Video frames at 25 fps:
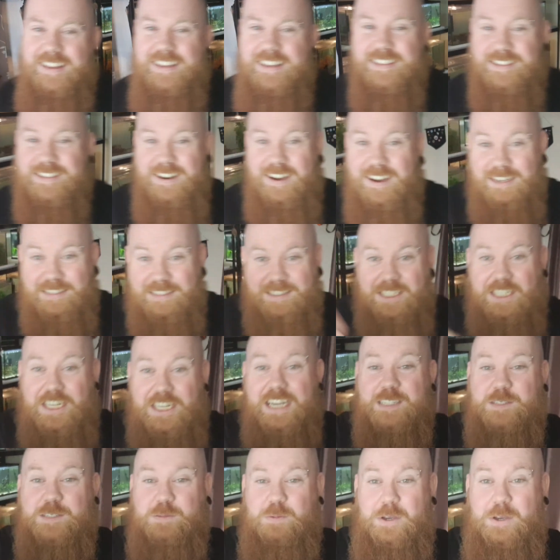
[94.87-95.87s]
It's nice. The
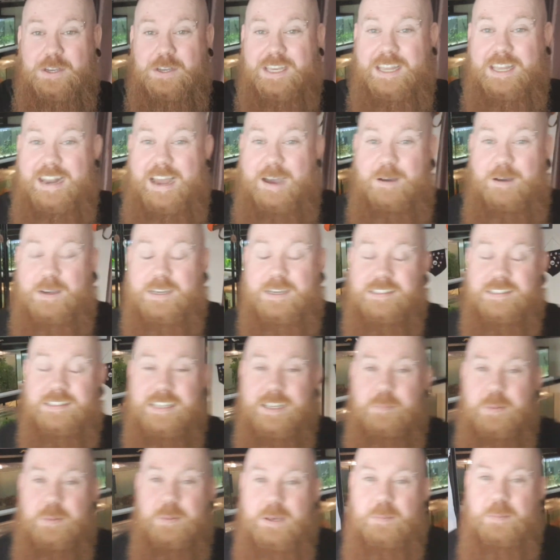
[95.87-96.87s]
chat's working now. I can see
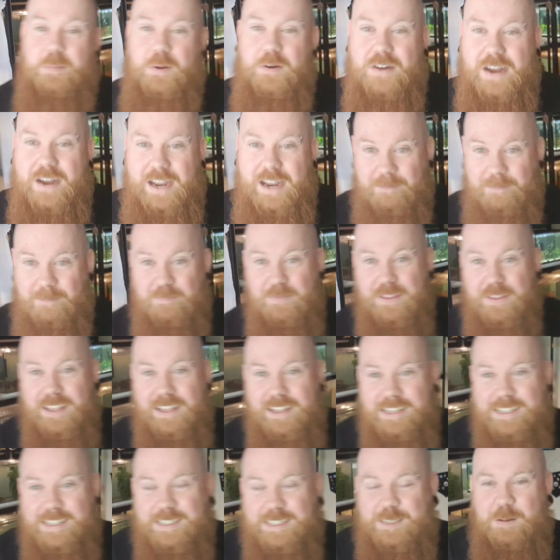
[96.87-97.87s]
people are in.
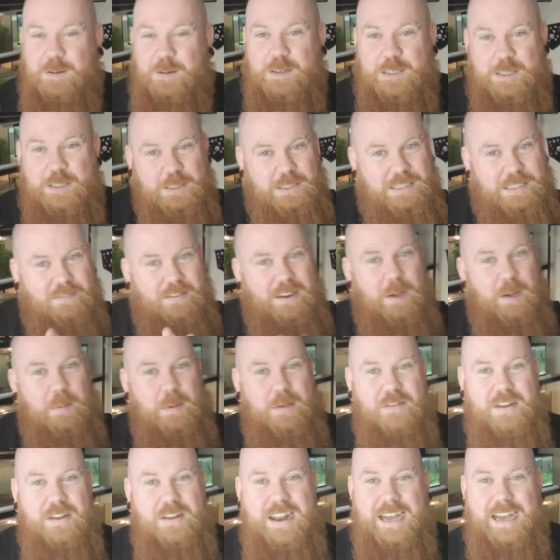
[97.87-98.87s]
So I want to just have a little bit
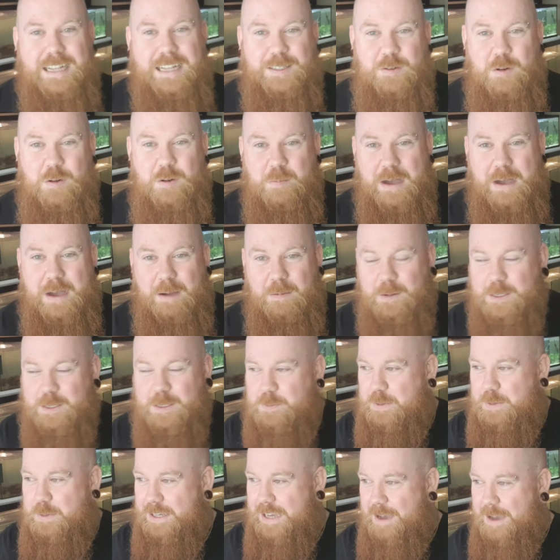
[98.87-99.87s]
of a natter about what's
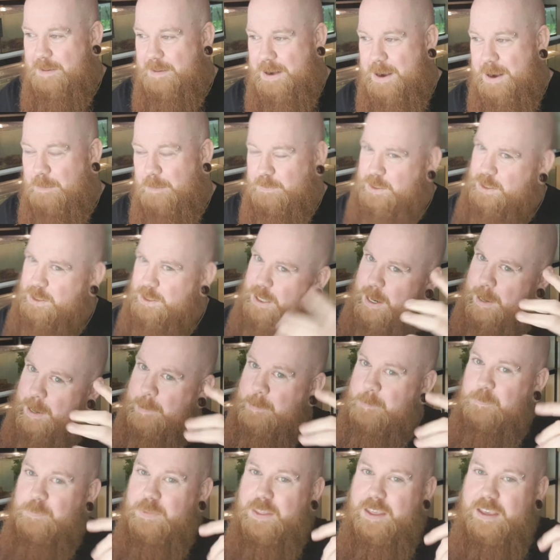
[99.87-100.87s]
been going on.
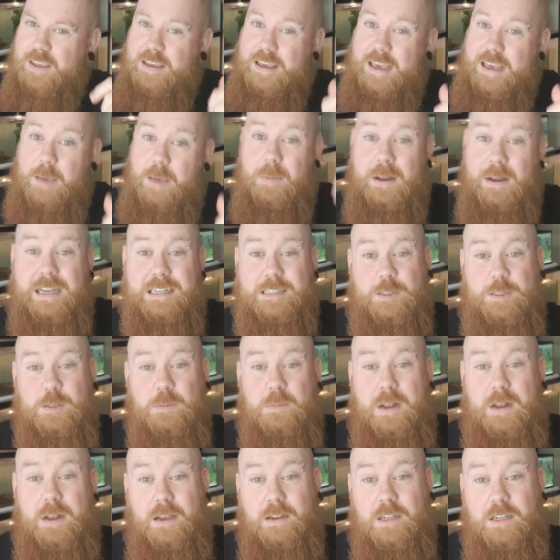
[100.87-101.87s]
So in my last
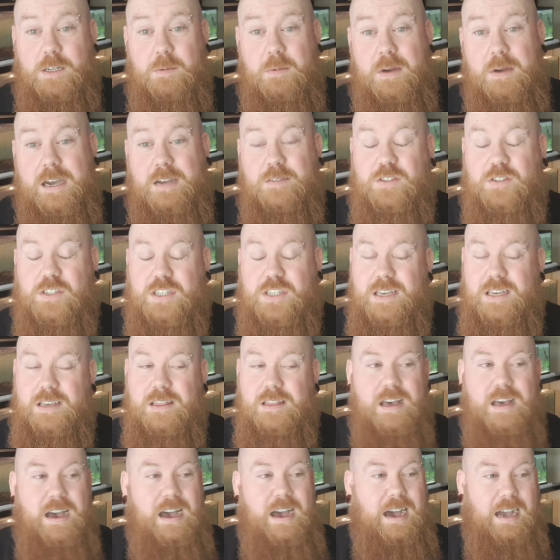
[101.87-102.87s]
upload, you might have seen
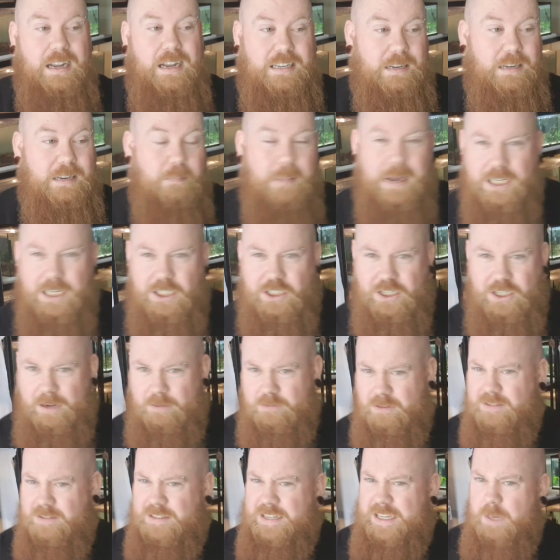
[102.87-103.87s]
that I did mention I was
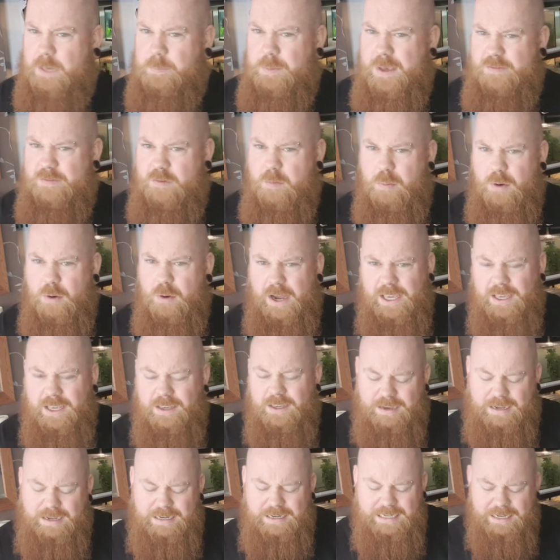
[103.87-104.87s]
going to take a bit of a break.
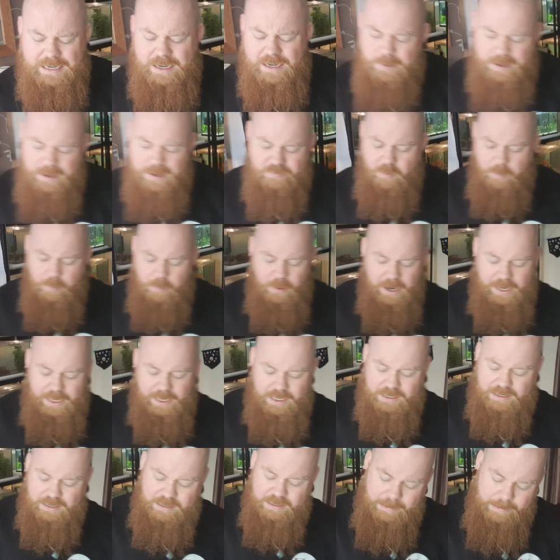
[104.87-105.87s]
I needed a bit of a
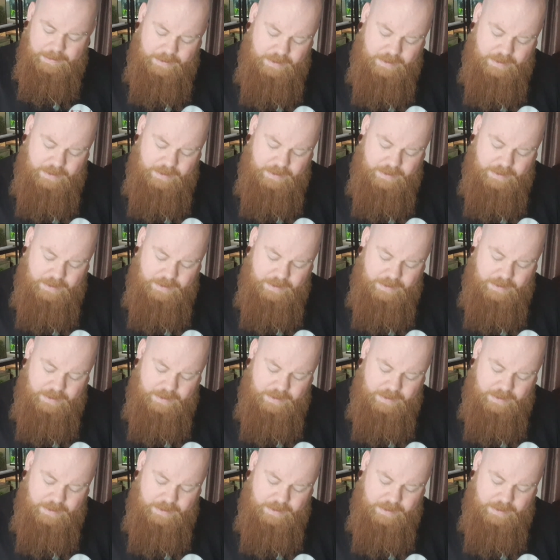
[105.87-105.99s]
break.